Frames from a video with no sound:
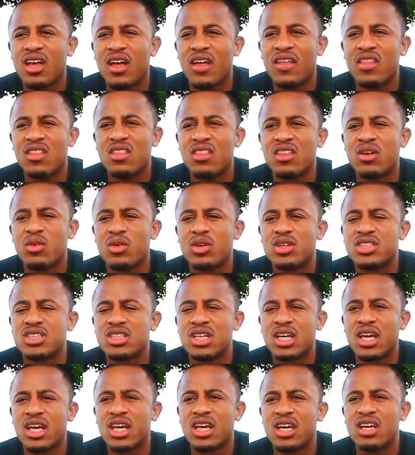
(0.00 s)
and then they were
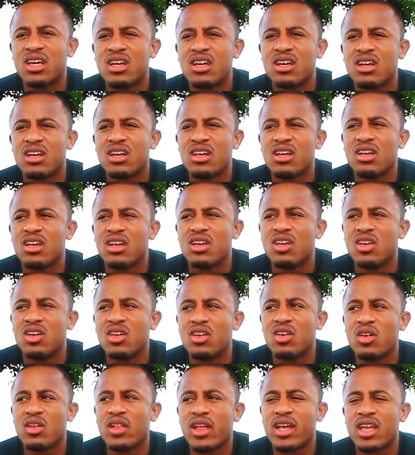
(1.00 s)
saying,
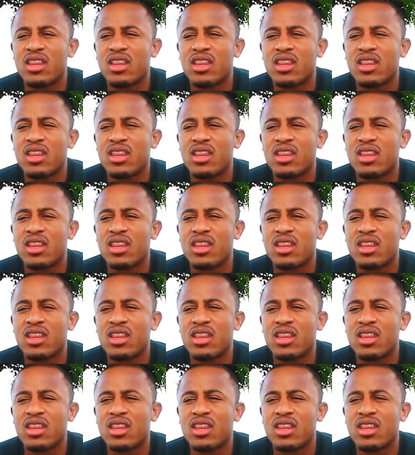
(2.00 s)
you know,